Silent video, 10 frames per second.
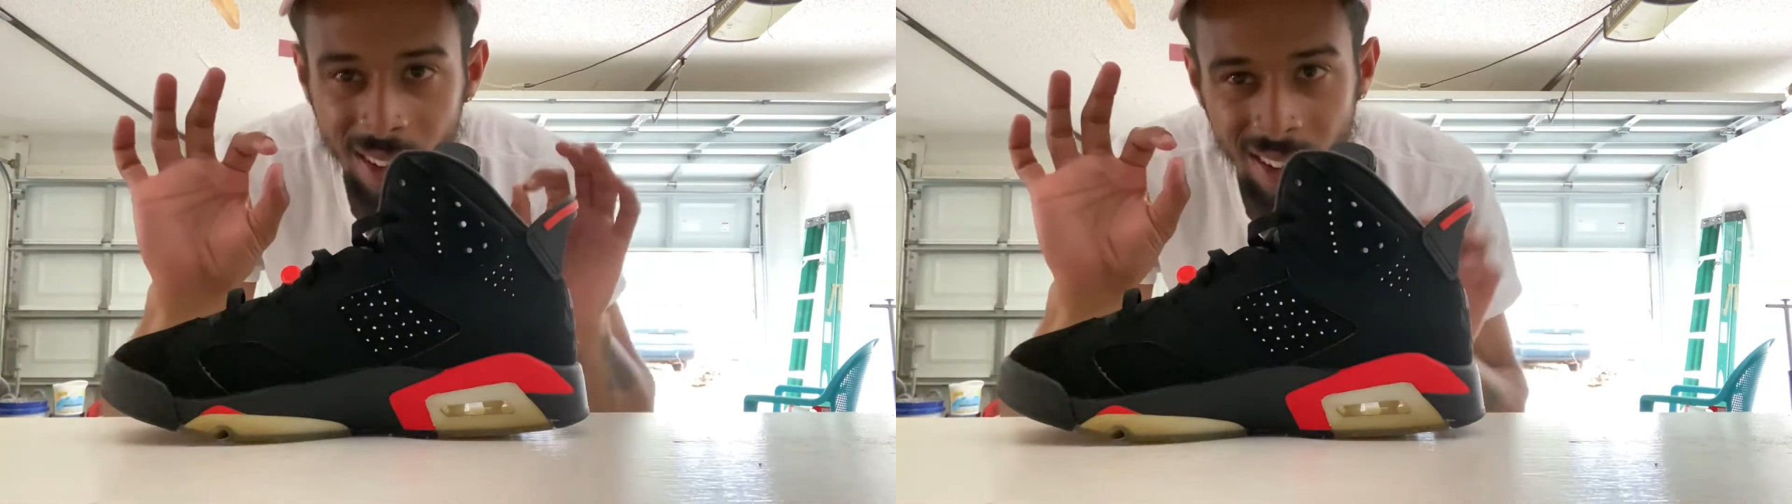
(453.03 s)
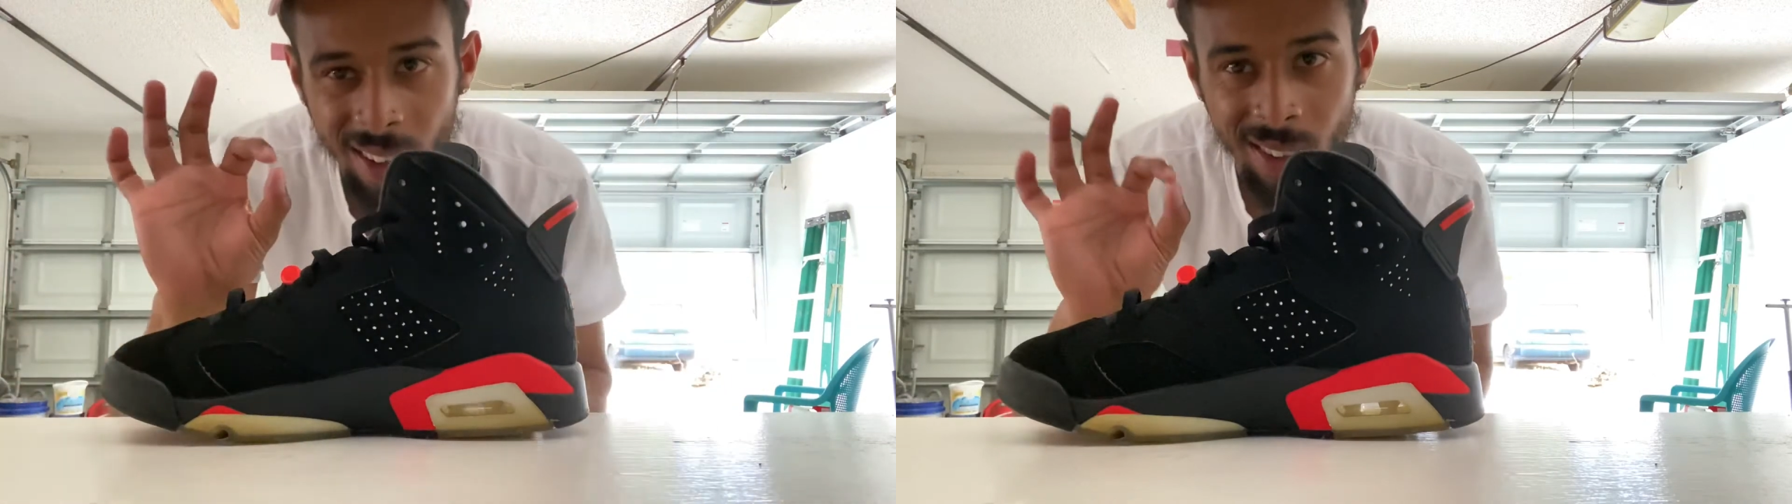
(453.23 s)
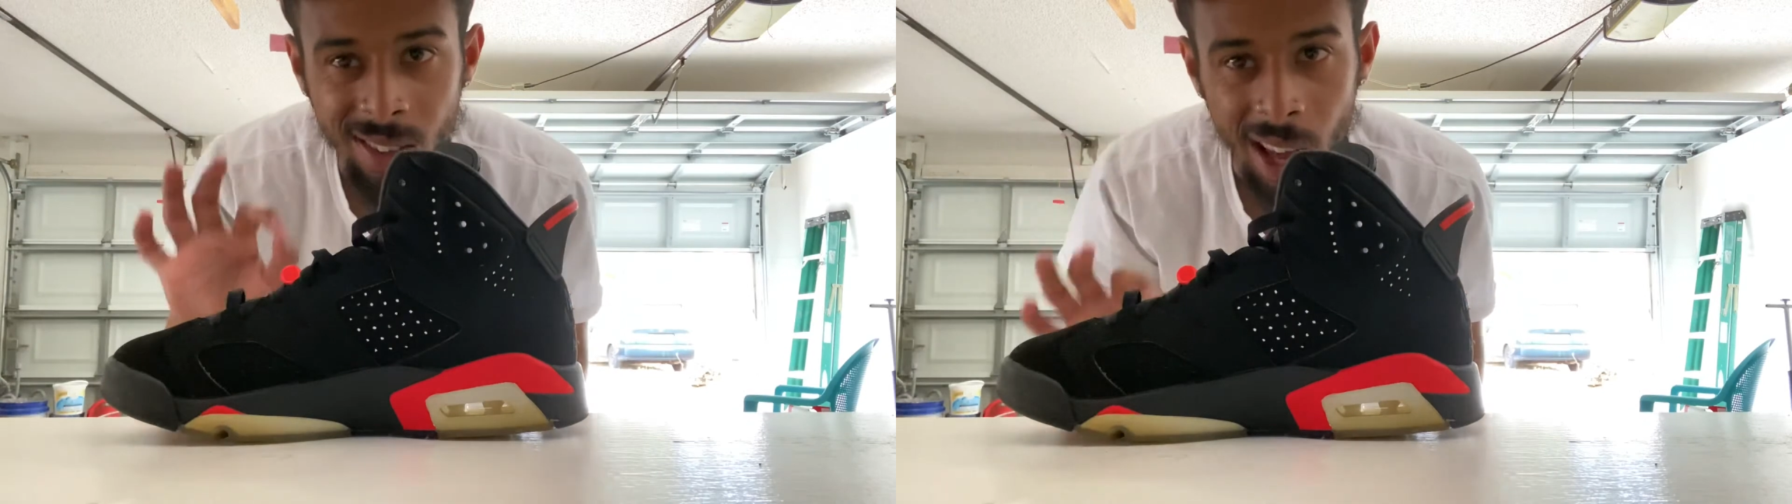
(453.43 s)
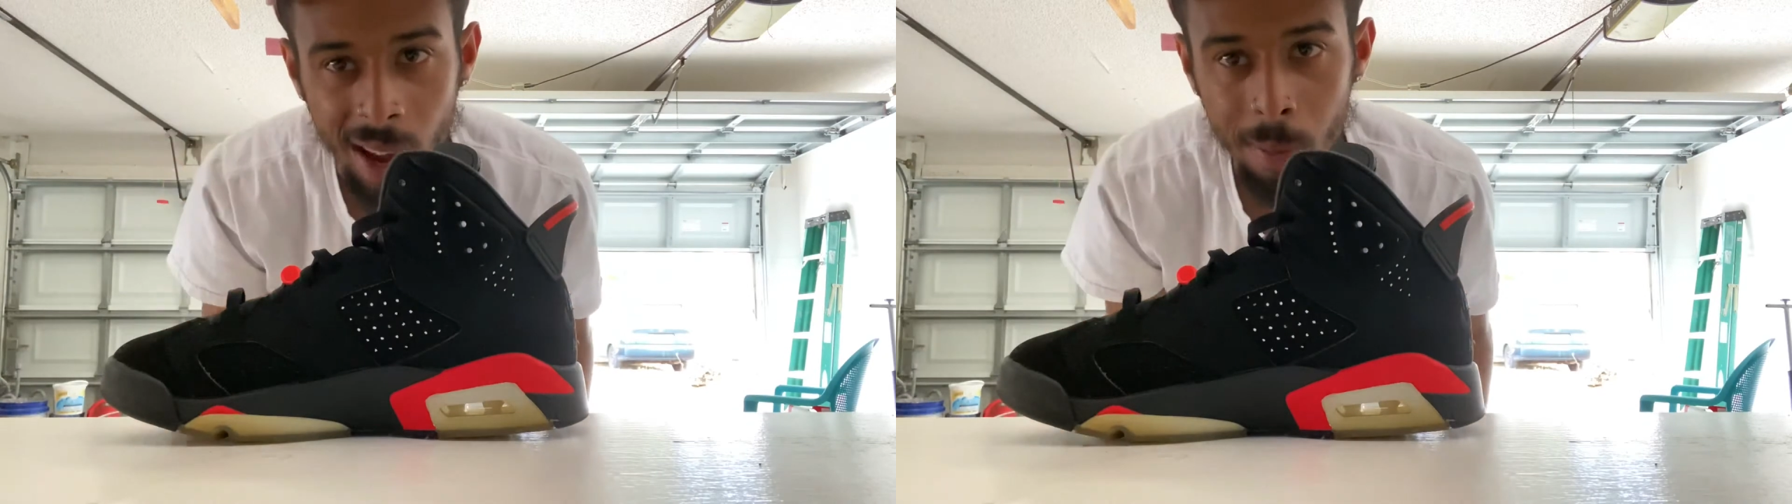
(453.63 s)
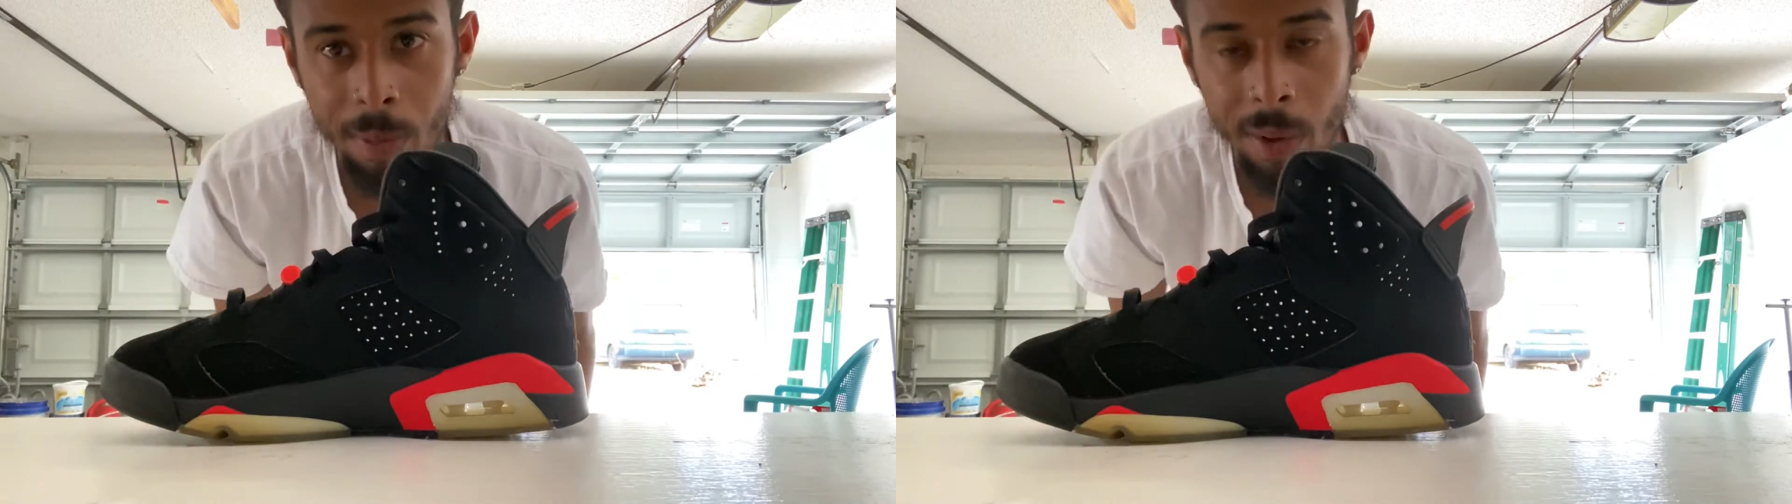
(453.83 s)
like
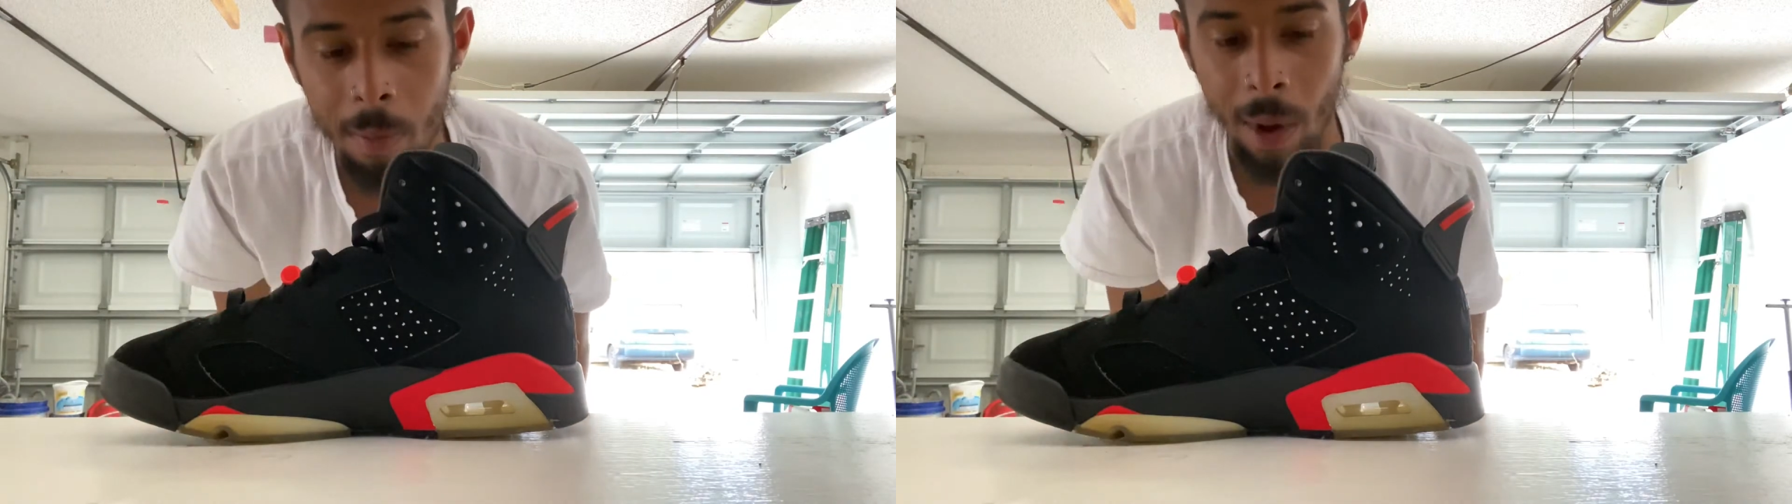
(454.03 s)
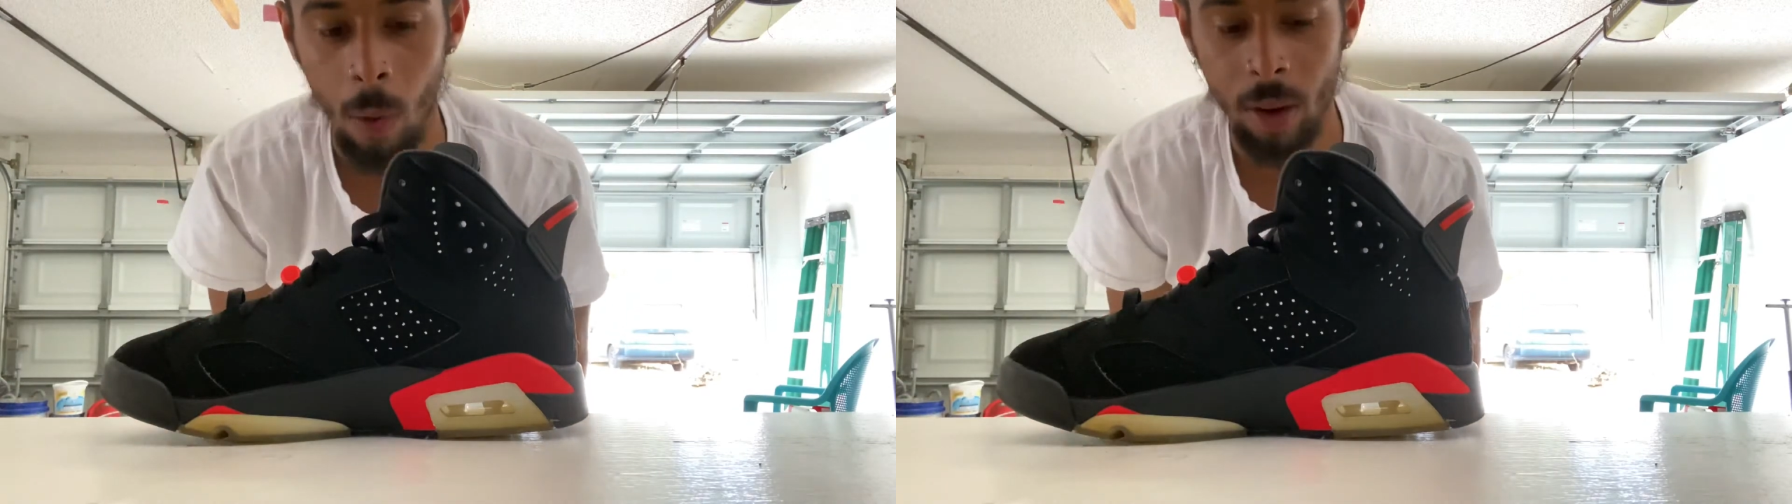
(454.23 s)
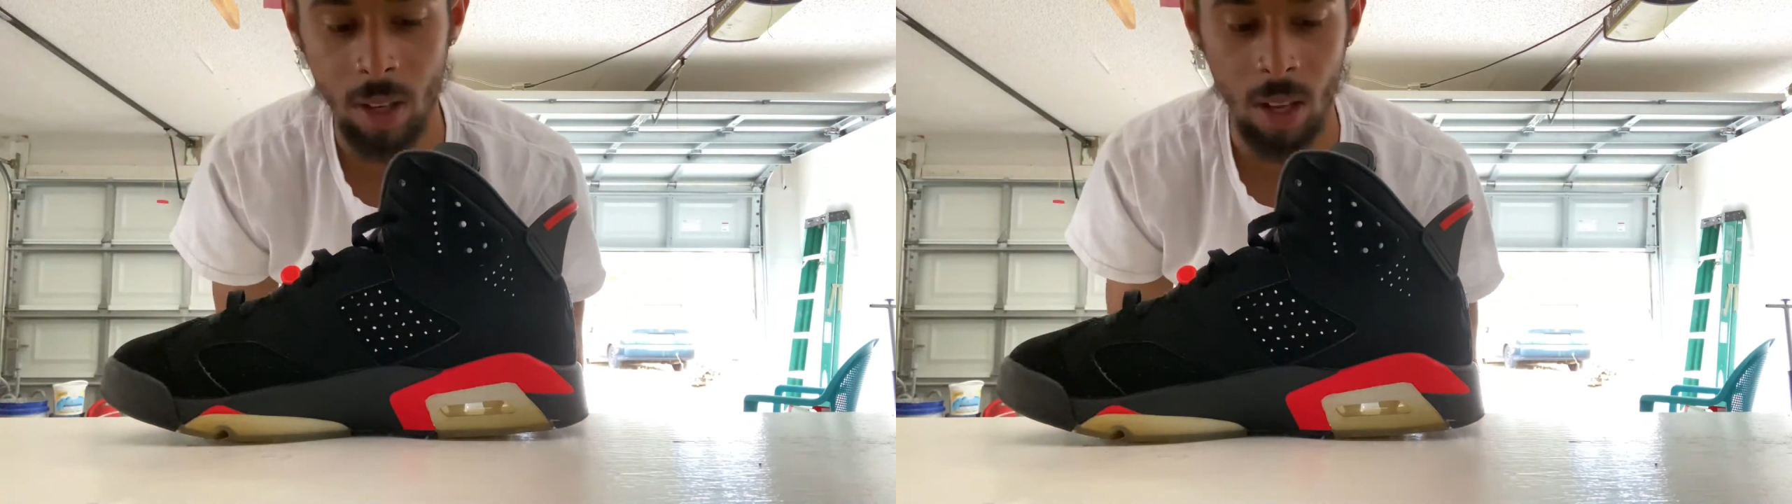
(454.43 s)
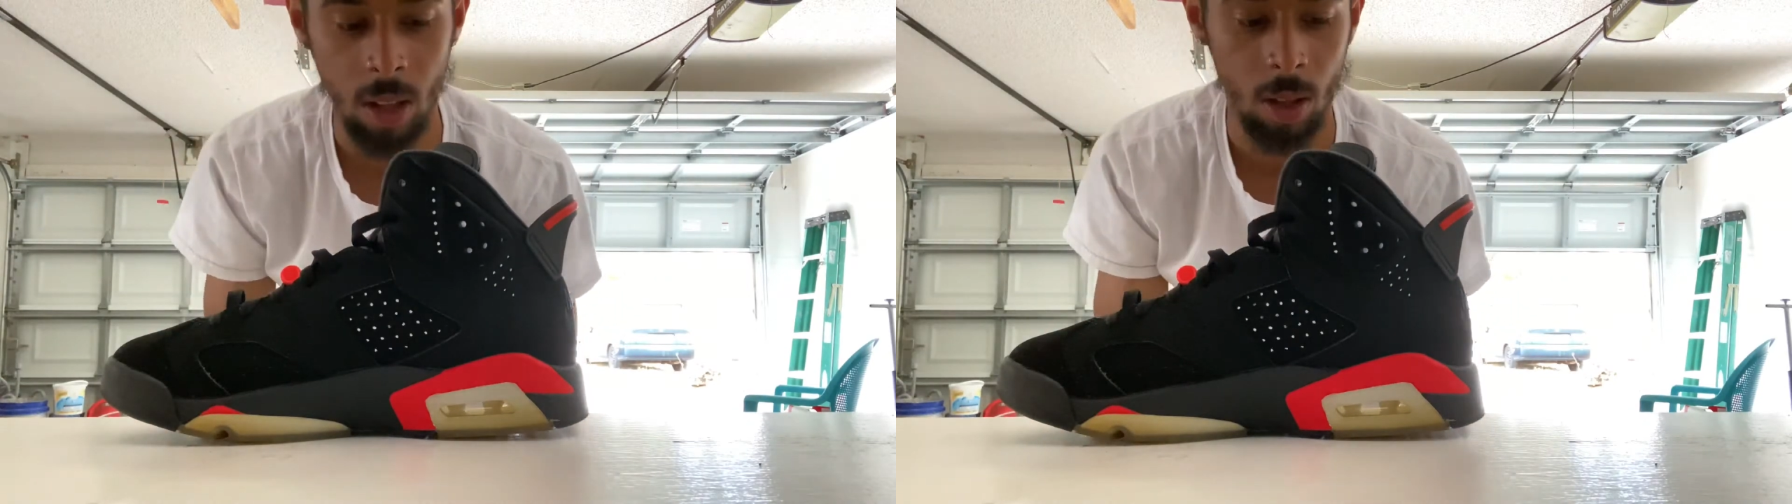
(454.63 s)
damp. But I wanted to get